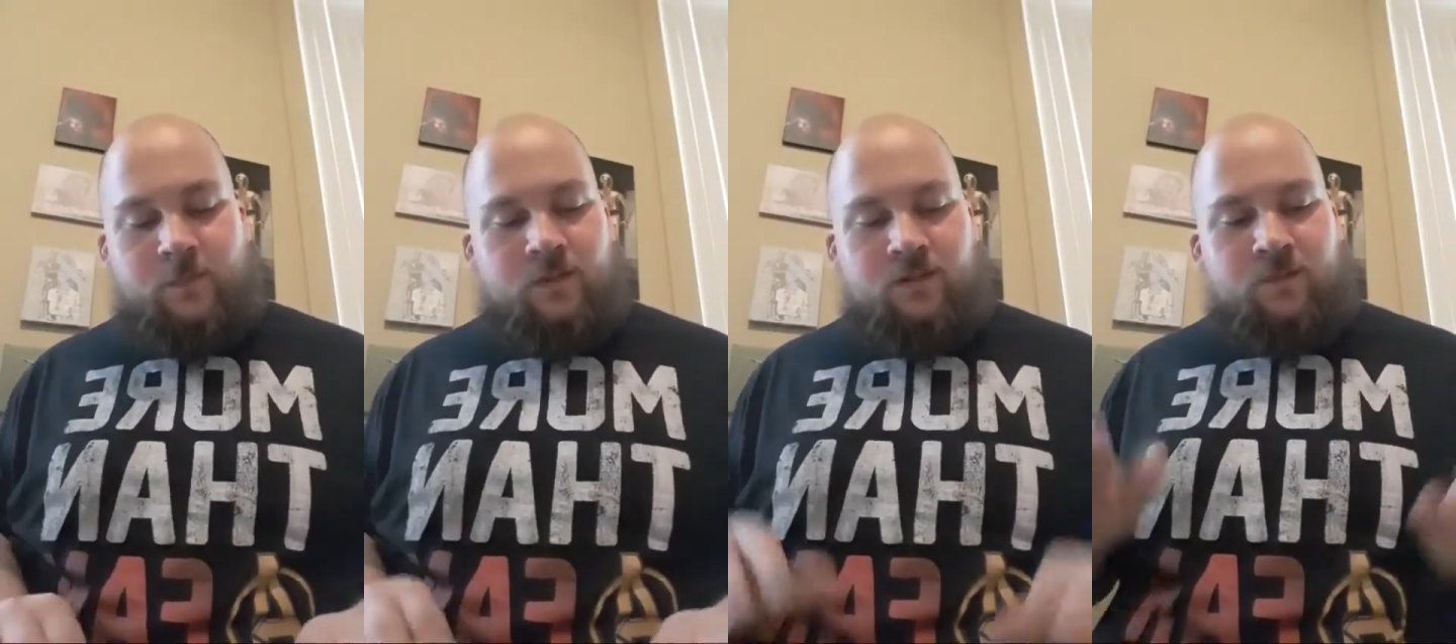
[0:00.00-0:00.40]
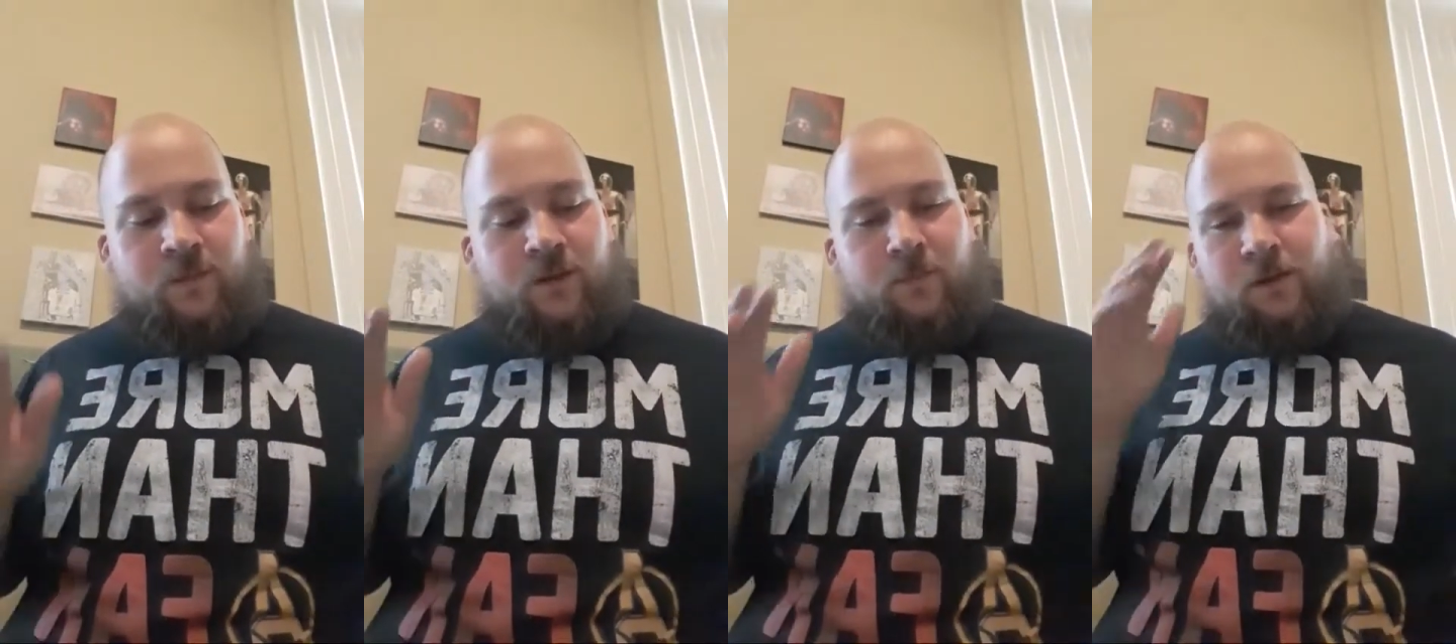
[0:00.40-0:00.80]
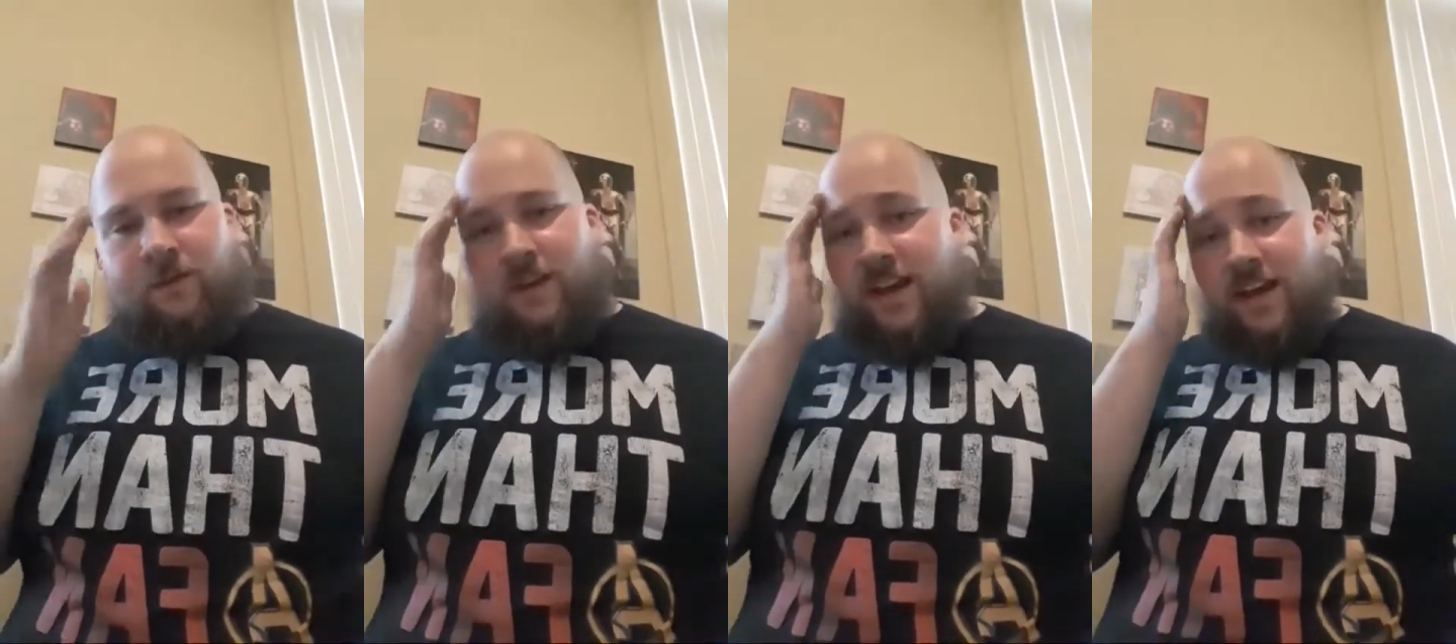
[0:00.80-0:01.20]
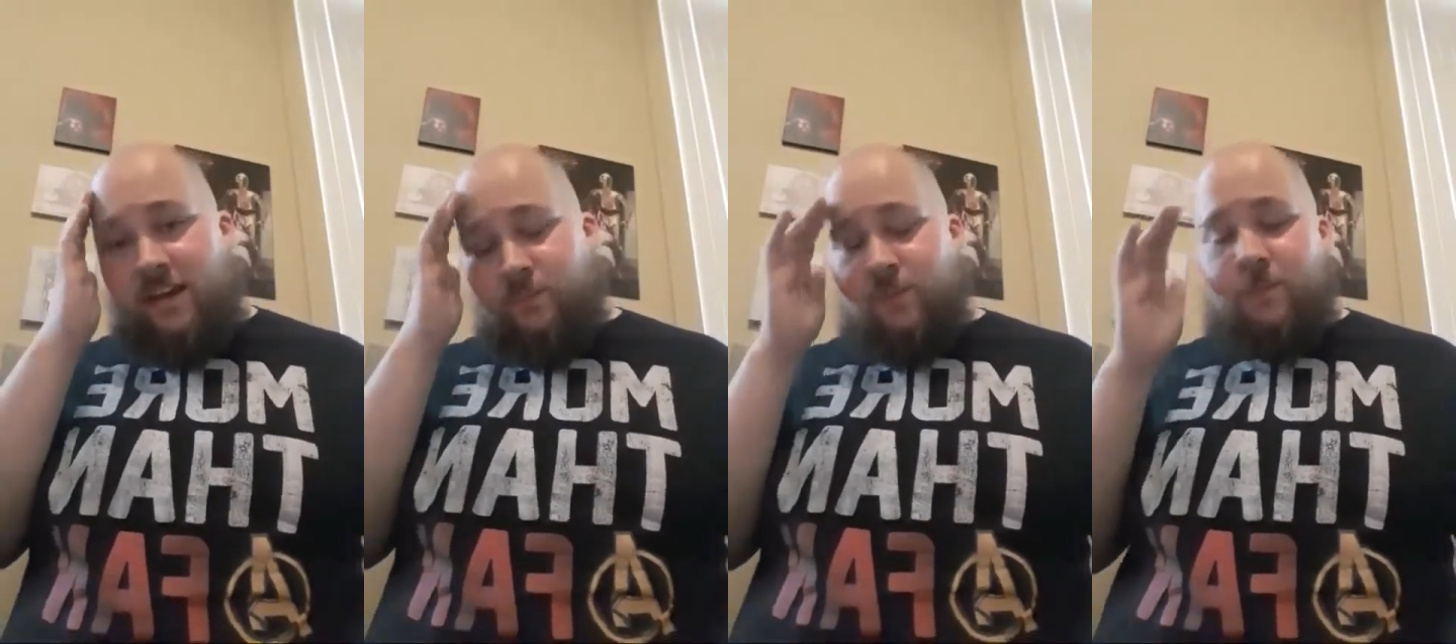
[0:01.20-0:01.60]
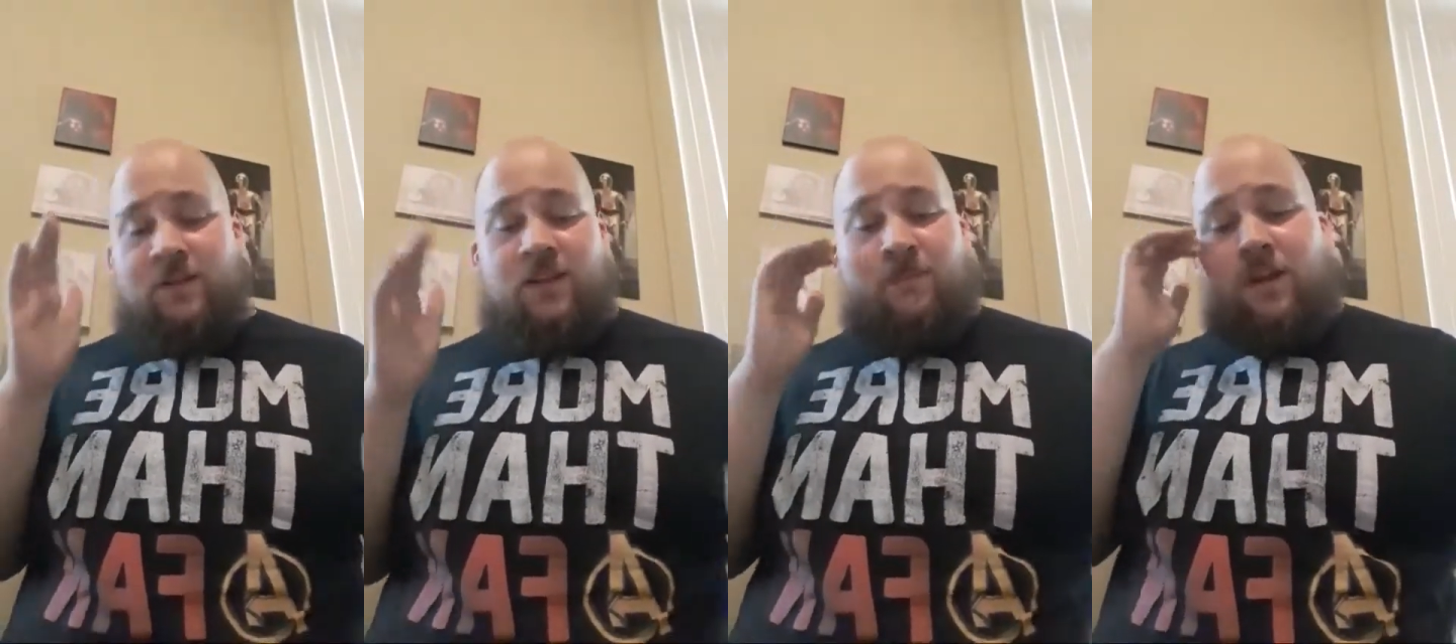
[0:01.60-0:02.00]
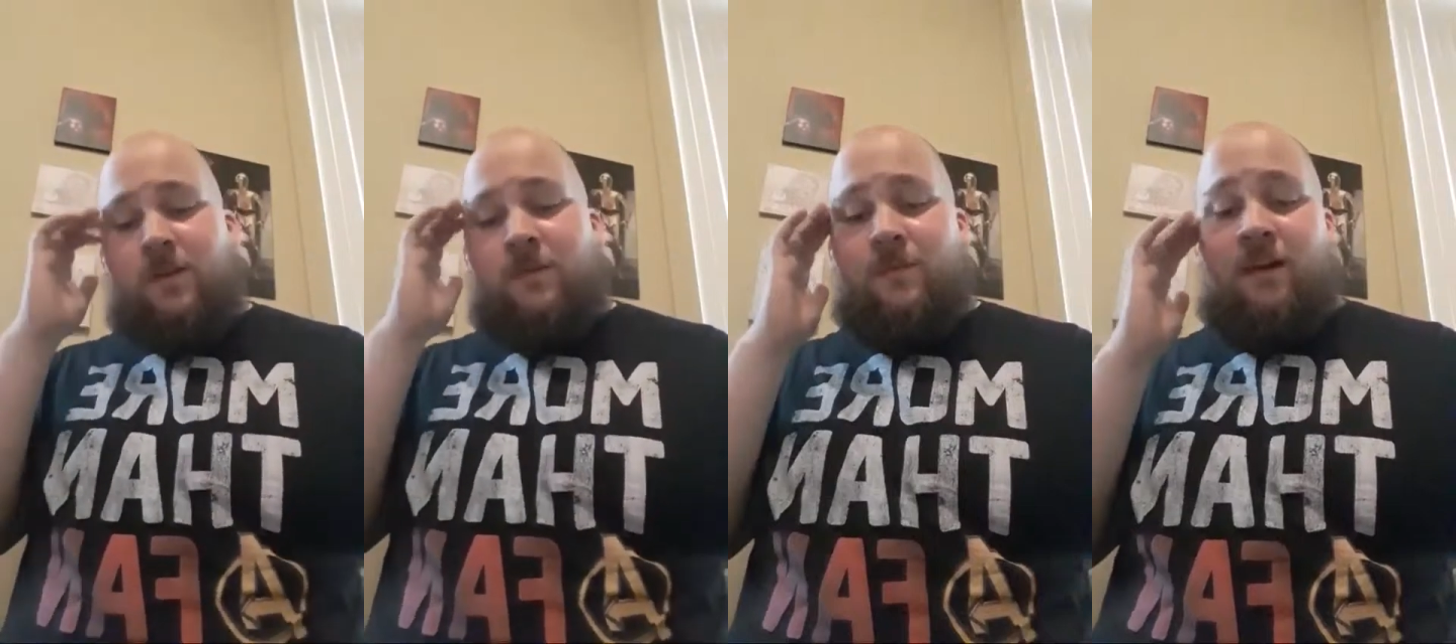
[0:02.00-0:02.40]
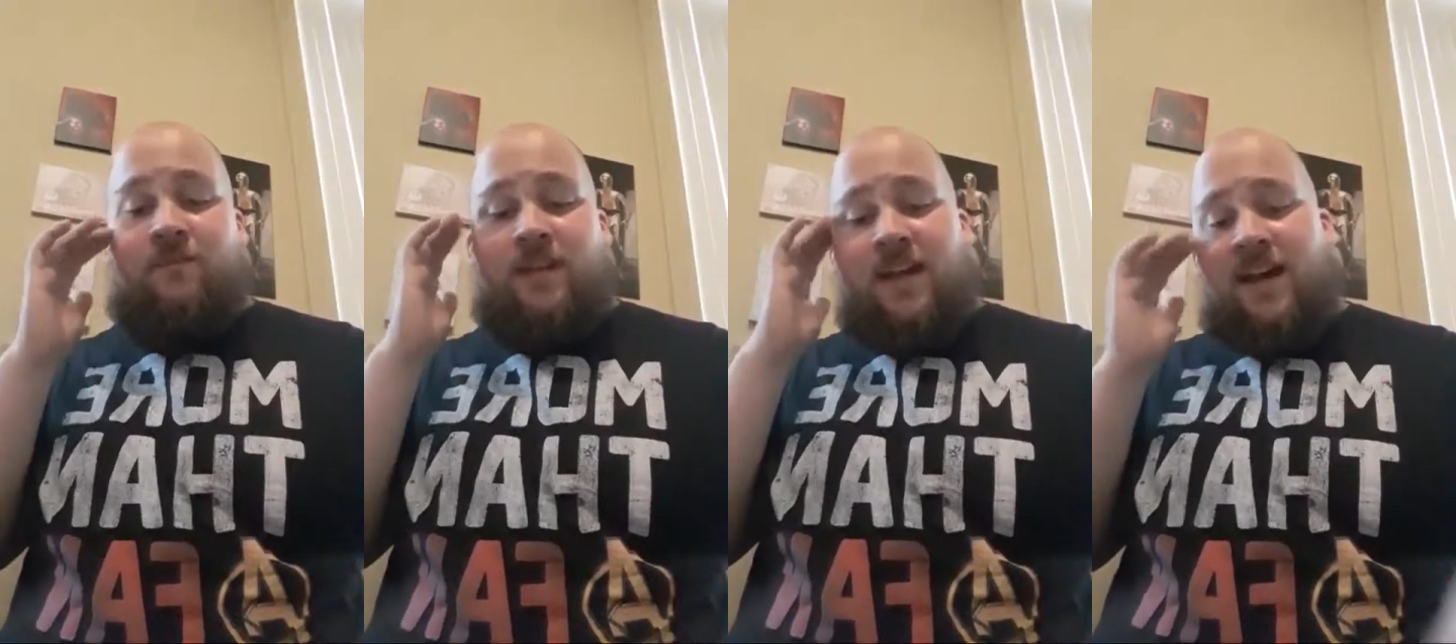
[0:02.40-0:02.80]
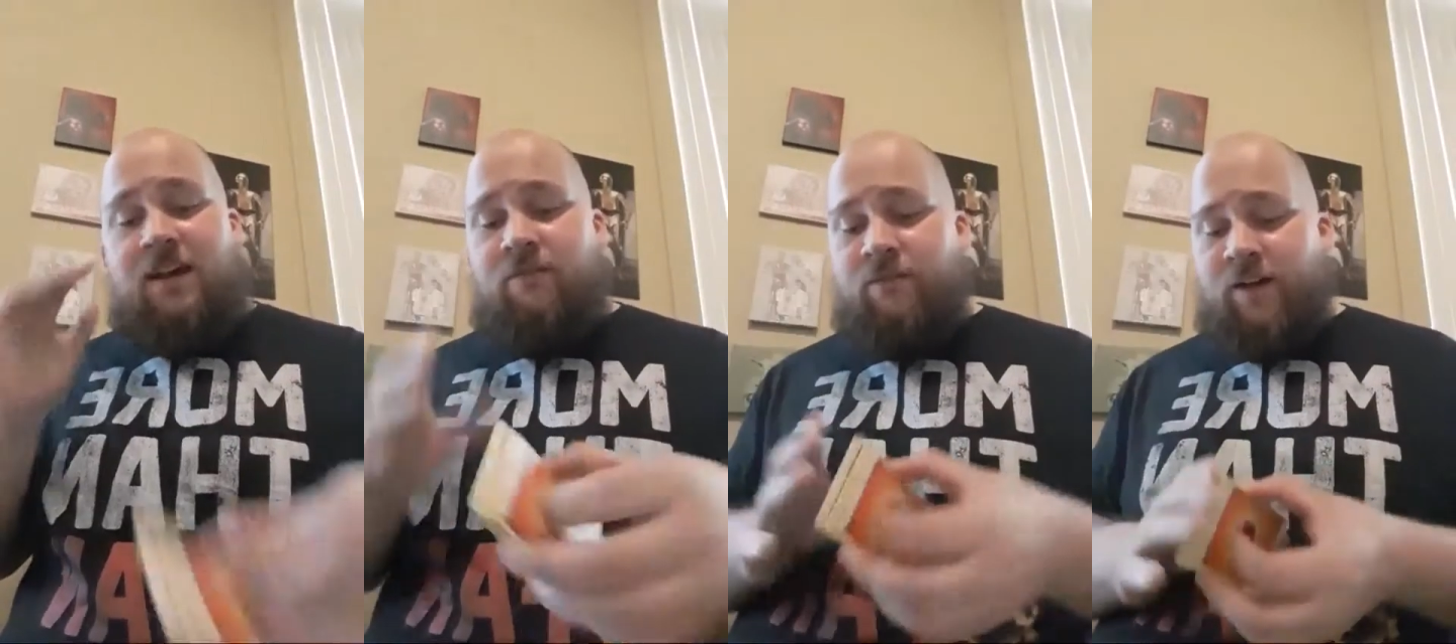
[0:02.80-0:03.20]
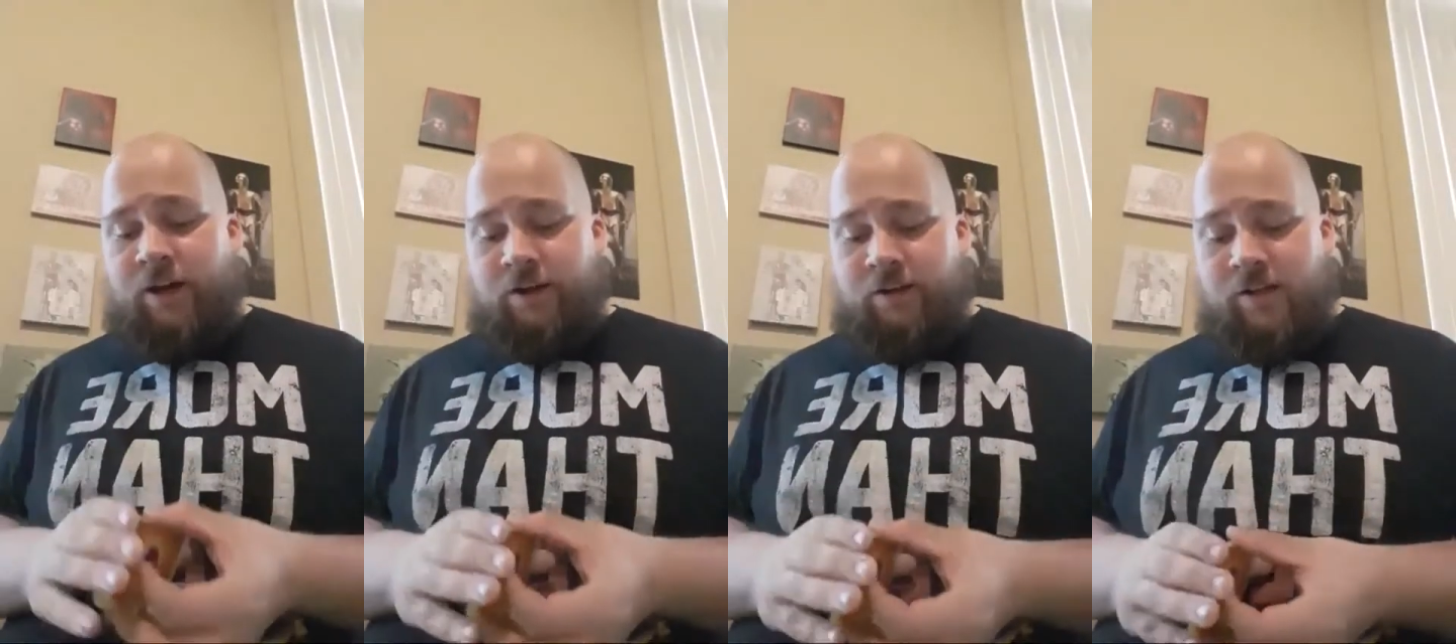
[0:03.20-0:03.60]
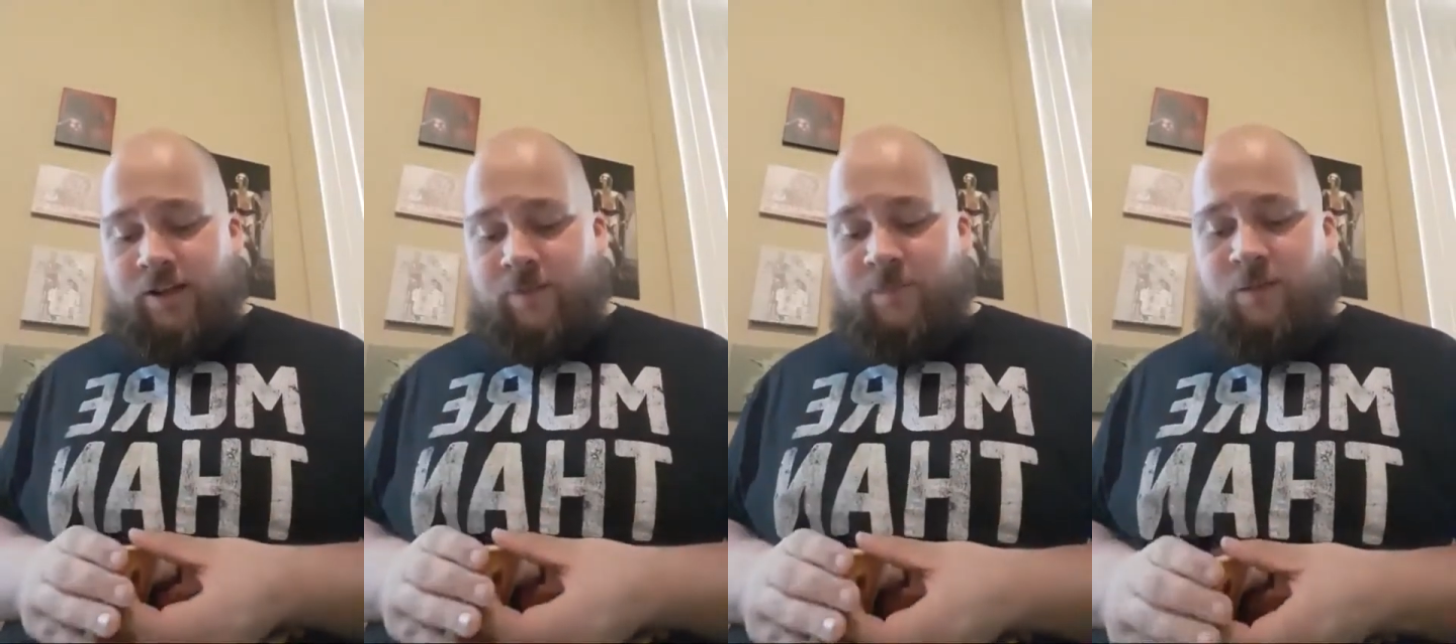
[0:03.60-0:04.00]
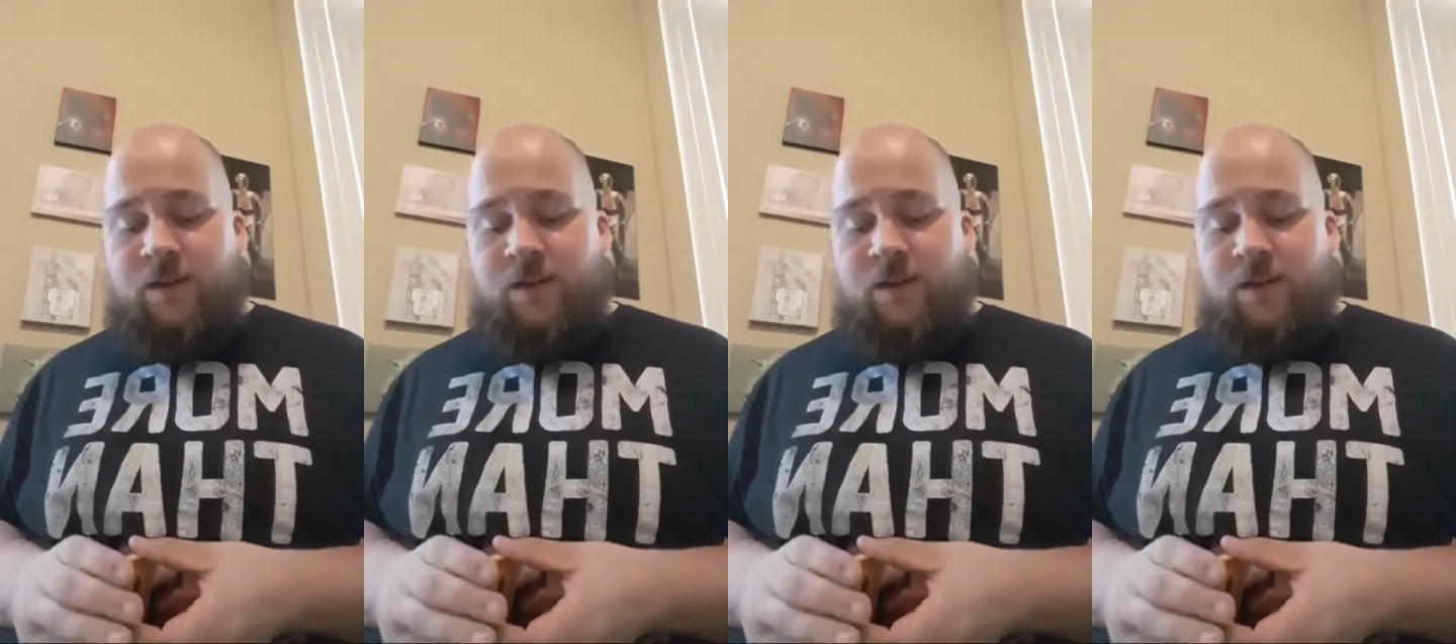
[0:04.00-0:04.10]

So we need bare minimum of 9. We need bare minimum of 9 fire energy.